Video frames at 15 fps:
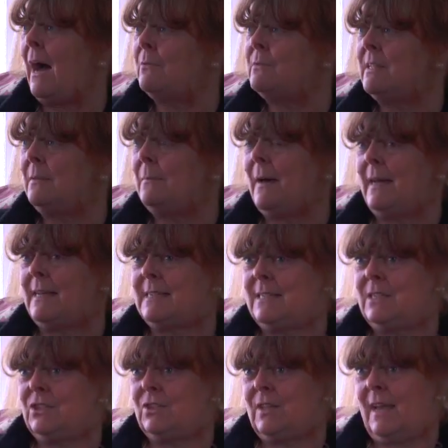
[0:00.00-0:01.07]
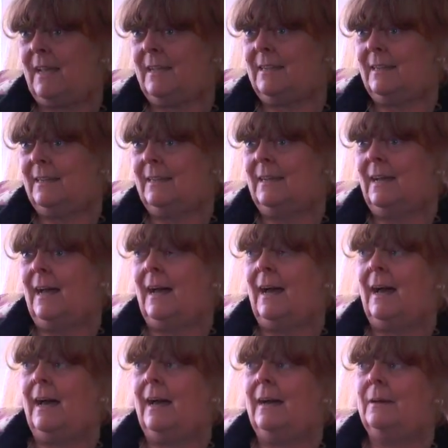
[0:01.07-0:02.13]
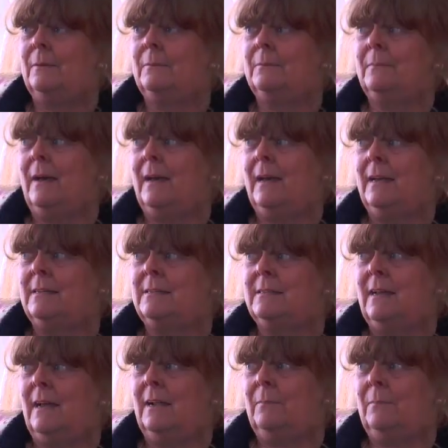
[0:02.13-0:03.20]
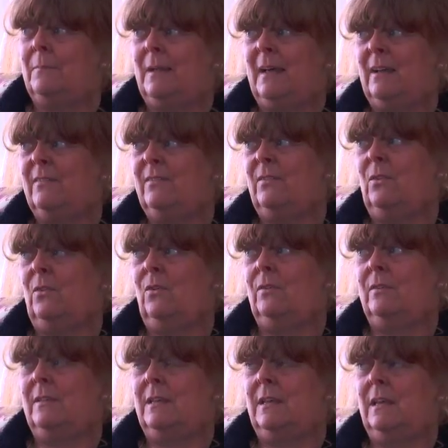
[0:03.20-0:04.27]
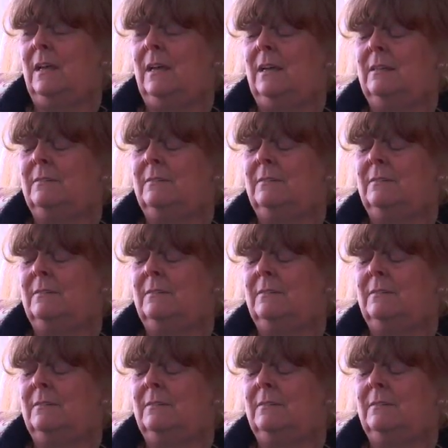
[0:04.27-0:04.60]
Out in the passage then, I had a plug for the